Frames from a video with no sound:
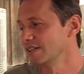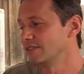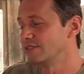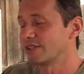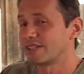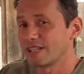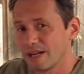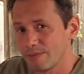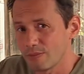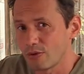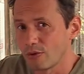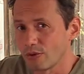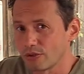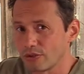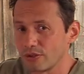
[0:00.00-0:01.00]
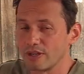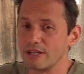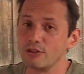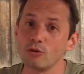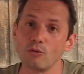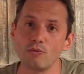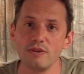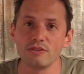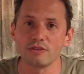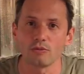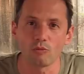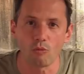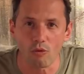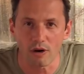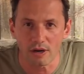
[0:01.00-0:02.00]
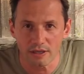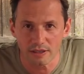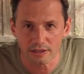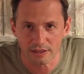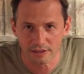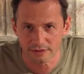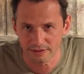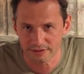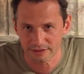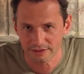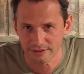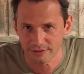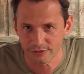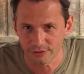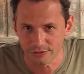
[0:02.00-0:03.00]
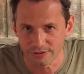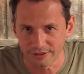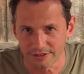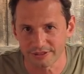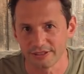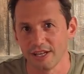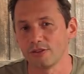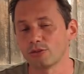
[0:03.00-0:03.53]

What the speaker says: the camcorder, and the reason why I decided to do this.